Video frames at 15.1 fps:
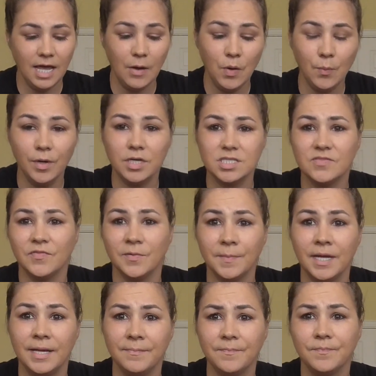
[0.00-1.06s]
how it works for
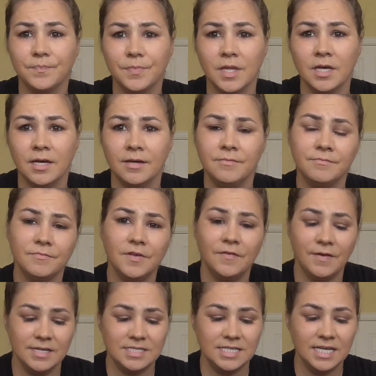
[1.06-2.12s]
me.
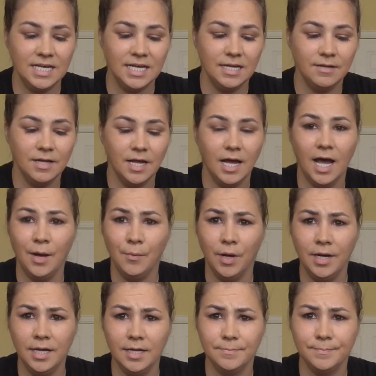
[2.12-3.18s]
If I see it, I
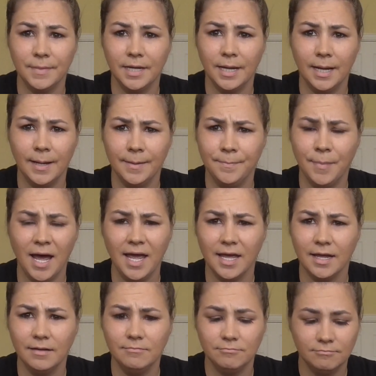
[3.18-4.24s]
want it, I buy
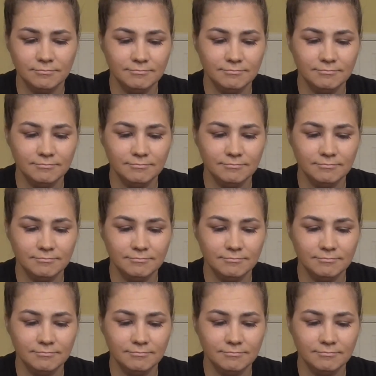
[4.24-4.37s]
it.